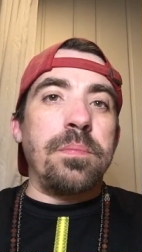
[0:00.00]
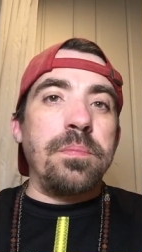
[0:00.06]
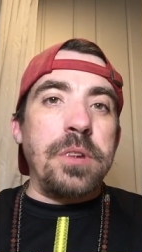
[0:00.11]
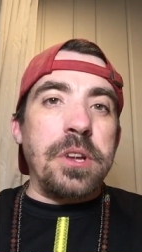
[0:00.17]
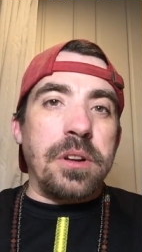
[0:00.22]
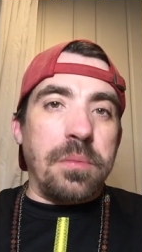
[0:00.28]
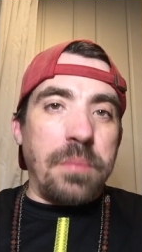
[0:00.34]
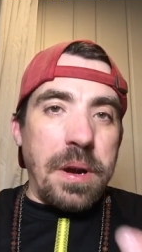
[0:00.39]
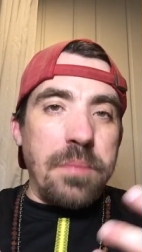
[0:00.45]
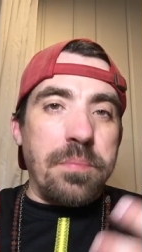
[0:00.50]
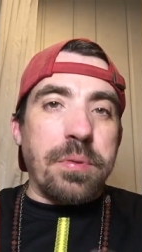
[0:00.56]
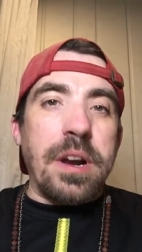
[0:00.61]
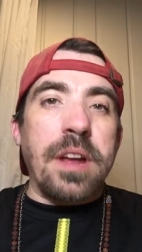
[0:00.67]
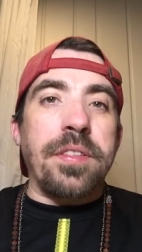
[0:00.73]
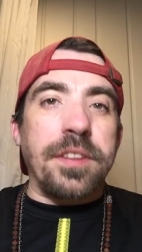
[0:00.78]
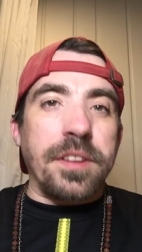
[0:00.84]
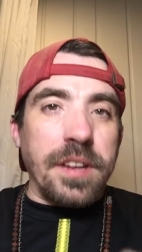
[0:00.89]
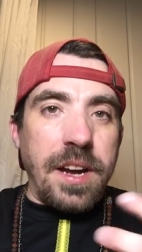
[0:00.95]
you know, my
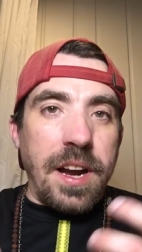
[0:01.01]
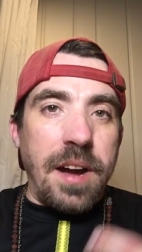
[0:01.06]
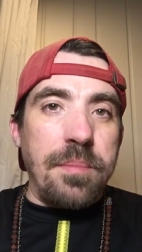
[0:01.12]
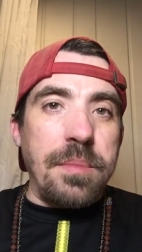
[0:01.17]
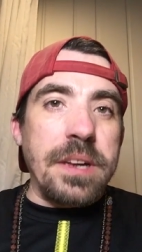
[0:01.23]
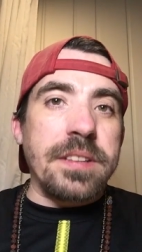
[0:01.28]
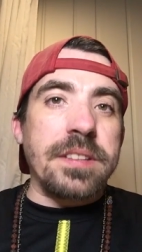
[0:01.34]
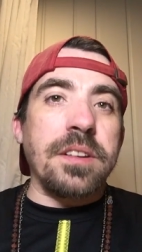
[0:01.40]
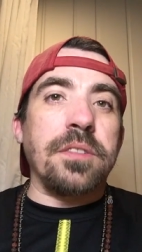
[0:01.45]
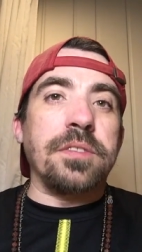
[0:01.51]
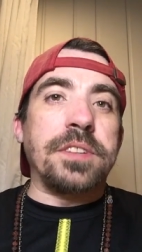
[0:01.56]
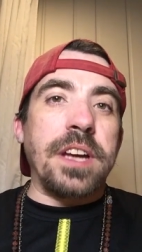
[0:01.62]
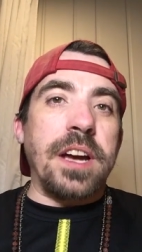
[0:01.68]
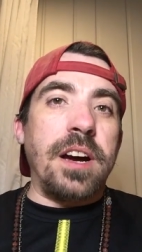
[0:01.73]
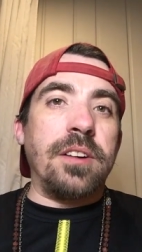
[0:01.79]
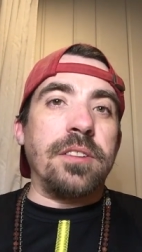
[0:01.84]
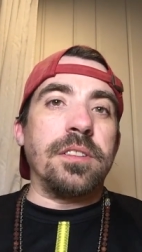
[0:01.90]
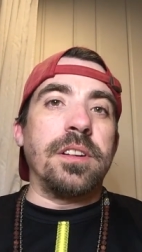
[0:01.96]
breath and calm myself
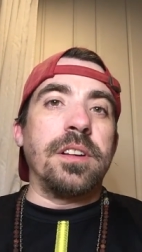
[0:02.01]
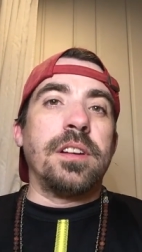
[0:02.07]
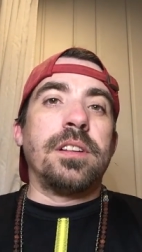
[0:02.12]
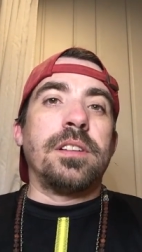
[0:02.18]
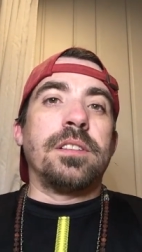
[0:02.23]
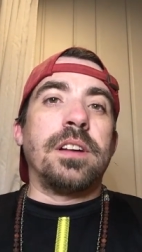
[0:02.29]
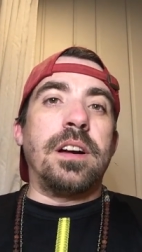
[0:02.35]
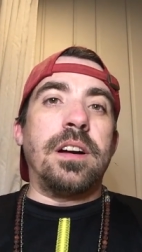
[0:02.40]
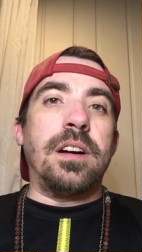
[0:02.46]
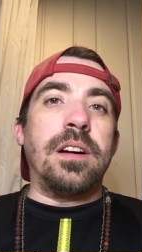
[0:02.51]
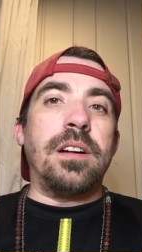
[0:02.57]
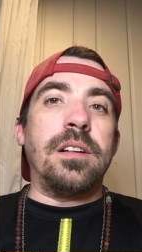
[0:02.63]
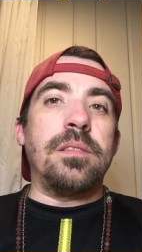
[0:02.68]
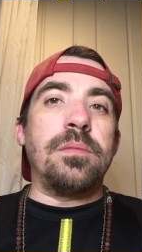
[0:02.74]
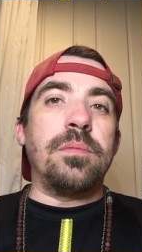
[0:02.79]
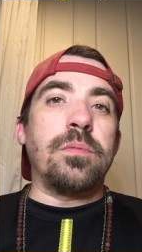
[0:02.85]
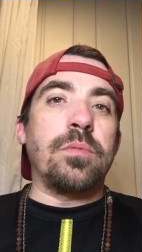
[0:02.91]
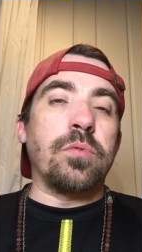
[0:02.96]
down
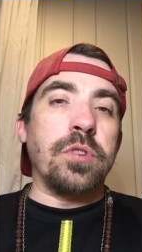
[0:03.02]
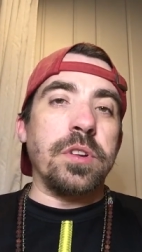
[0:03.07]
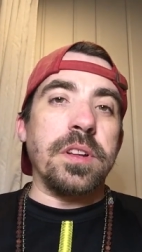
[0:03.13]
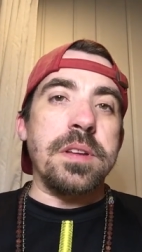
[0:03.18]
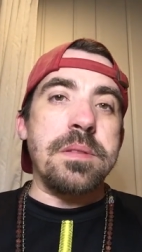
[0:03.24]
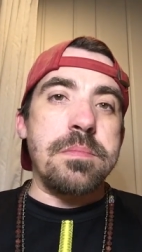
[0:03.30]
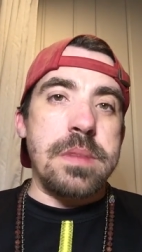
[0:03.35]
really